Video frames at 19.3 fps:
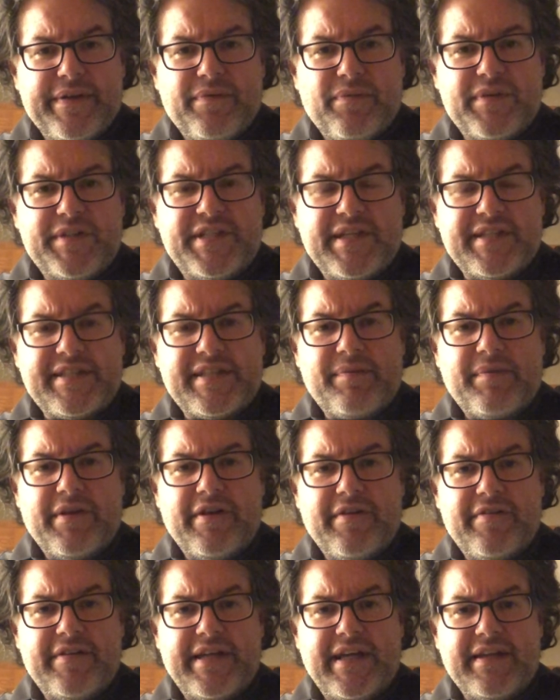when she had something in
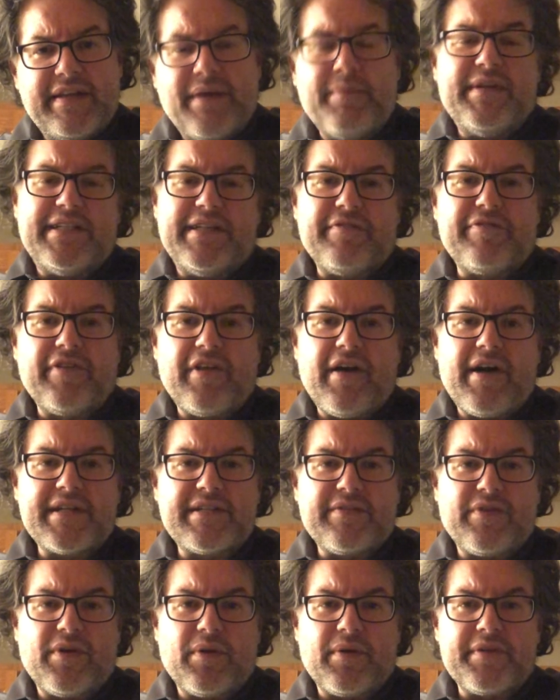her teeth. I mean, she flossed,
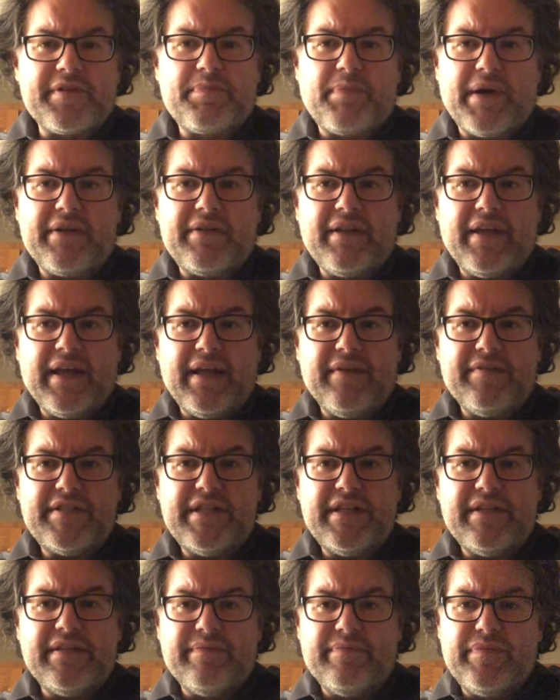of course, but like if she